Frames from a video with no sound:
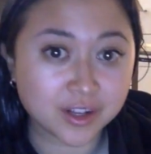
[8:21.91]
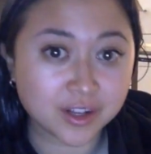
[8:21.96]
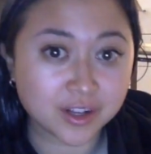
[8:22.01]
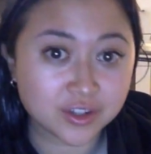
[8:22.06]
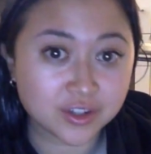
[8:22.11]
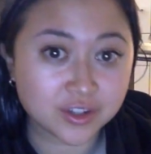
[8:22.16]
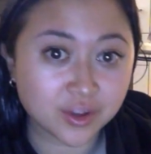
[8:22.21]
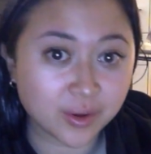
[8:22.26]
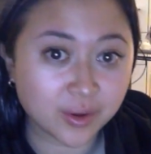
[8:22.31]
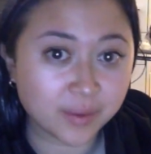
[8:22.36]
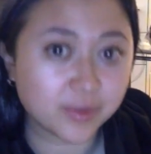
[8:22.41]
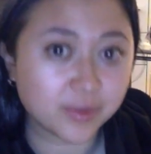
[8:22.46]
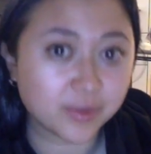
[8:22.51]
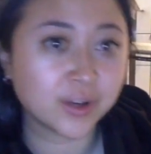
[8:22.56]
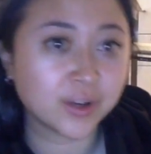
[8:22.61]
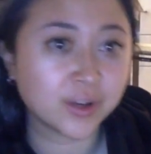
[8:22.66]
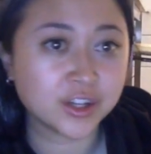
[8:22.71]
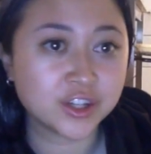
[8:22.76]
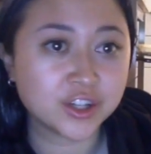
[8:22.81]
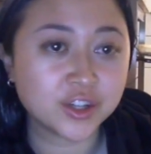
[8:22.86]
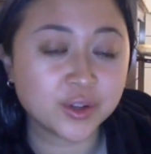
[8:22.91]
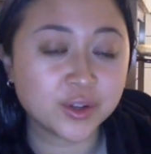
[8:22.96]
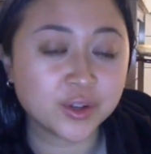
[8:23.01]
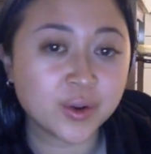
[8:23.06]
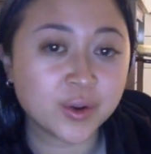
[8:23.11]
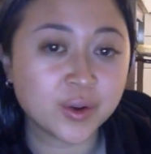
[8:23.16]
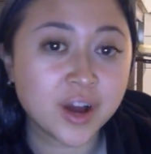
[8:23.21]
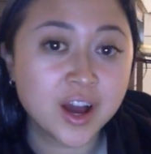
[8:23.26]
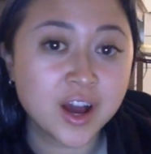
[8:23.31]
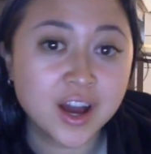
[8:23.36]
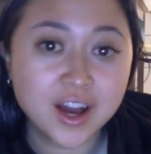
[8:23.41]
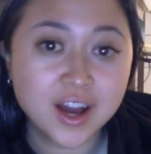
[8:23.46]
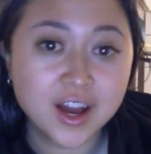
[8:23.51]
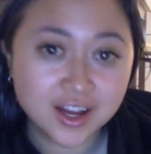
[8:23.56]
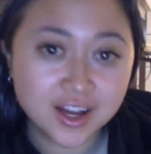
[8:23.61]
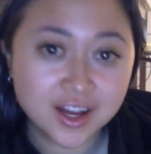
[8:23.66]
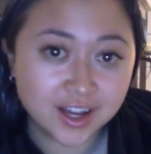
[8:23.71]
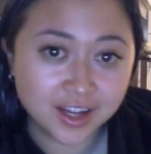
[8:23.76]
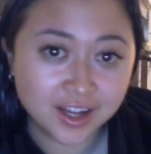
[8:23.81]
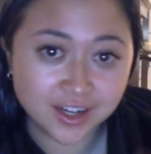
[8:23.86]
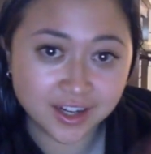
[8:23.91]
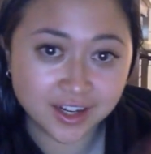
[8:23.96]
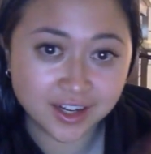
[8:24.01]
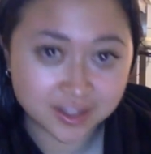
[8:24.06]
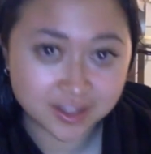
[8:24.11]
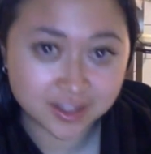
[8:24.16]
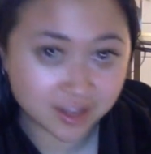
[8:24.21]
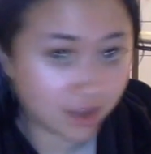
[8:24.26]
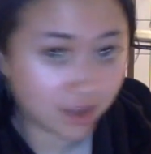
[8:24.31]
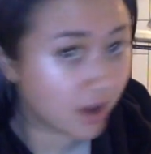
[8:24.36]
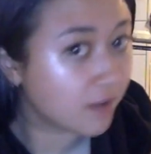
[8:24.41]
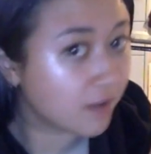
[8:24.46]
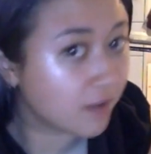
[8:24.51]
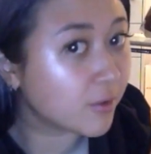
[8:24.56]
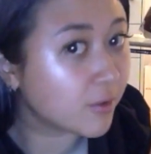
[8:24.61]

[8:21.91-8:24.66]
So I'm going to take this all off,